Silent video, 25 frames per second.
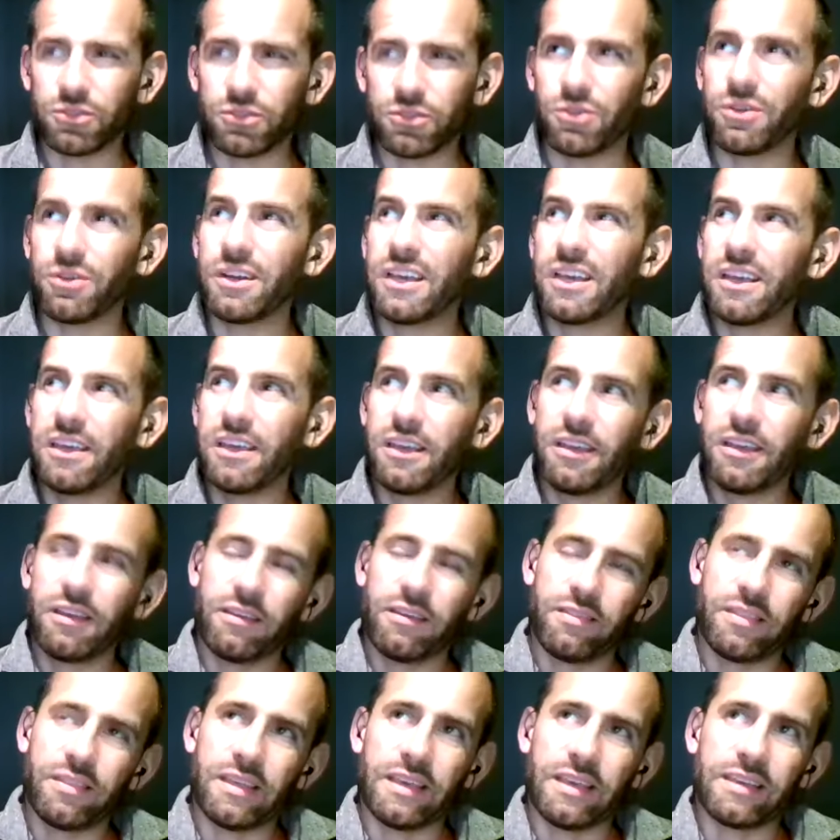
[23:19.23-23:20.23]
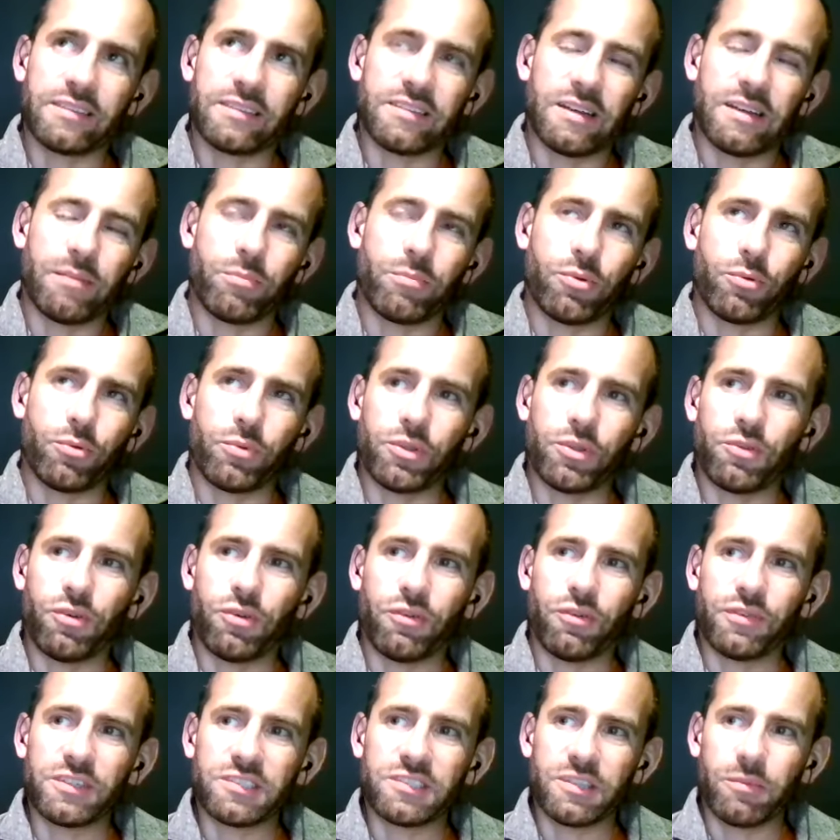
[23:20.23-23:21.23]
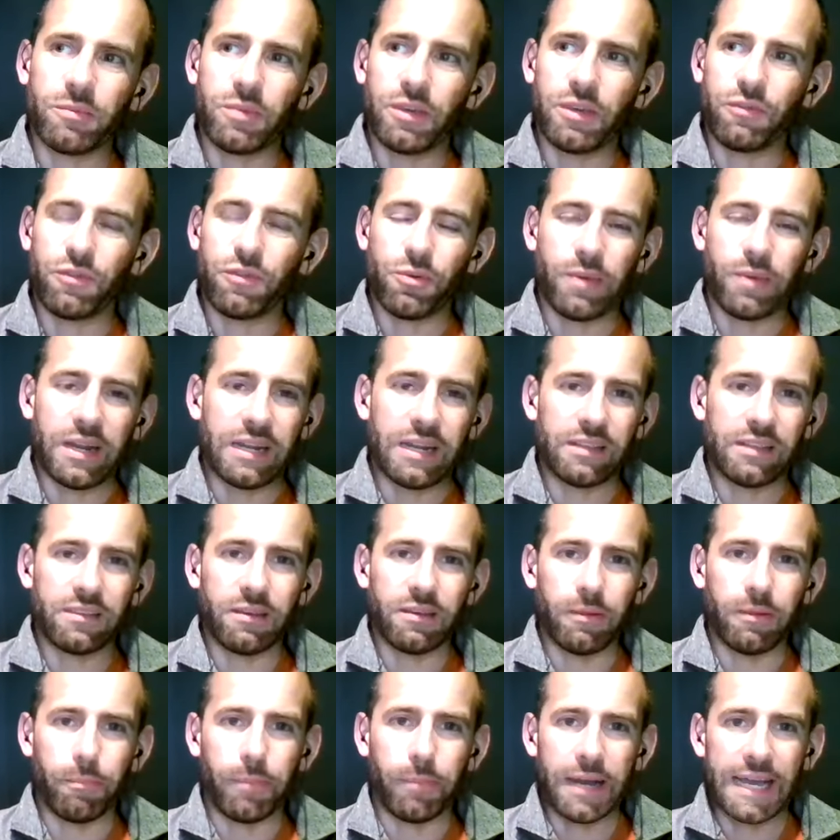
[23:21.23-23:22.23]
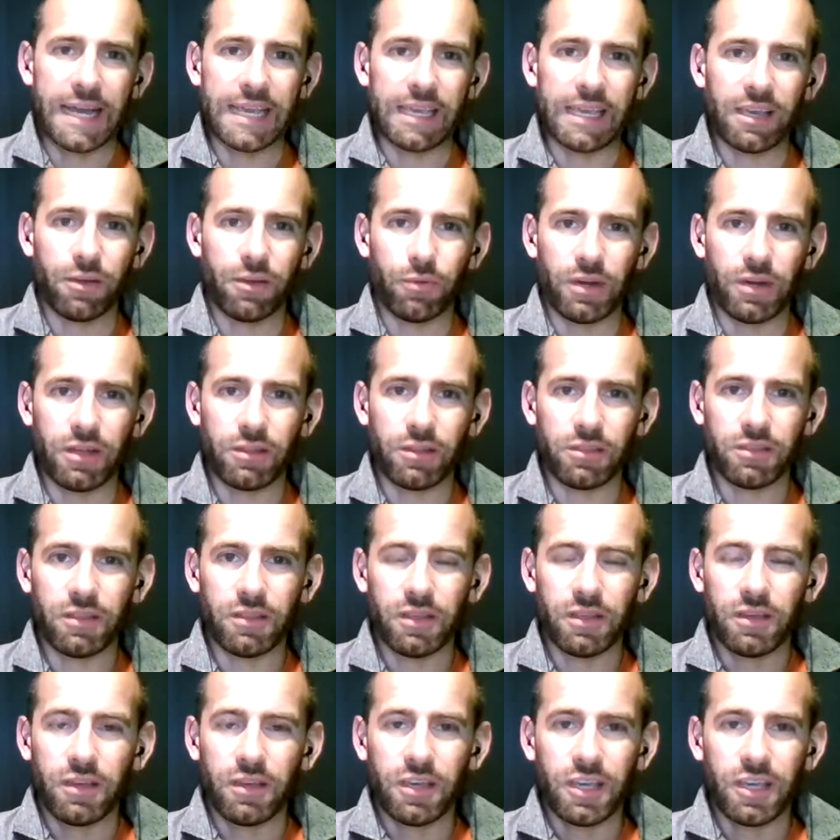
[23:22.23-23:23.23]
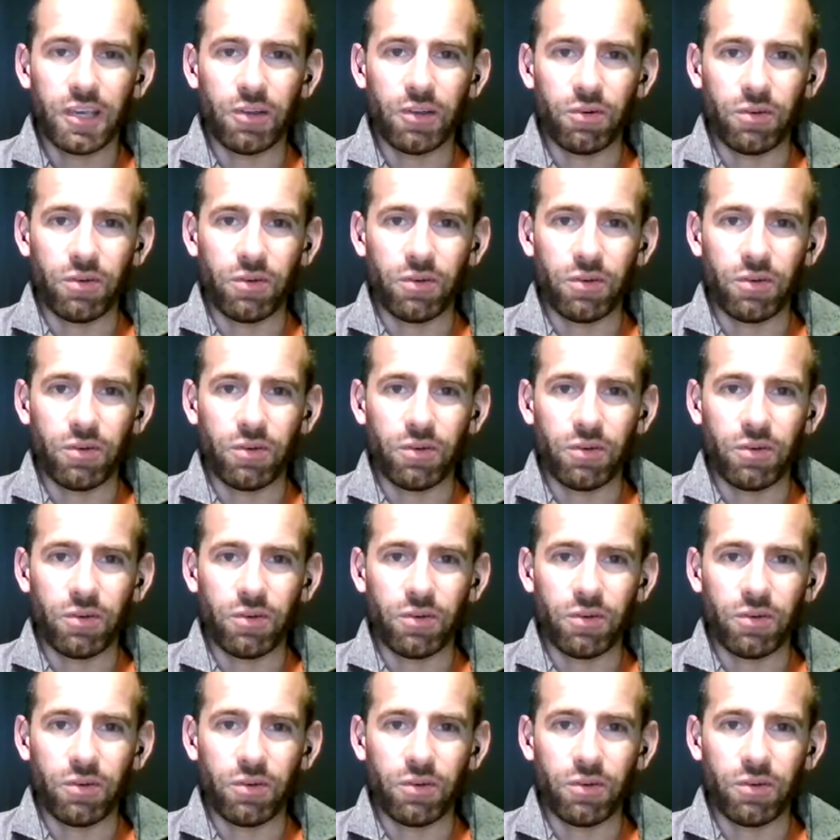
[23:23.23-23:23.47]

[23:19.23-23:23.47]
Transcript: So the example would obviously be if you went into a bank with, you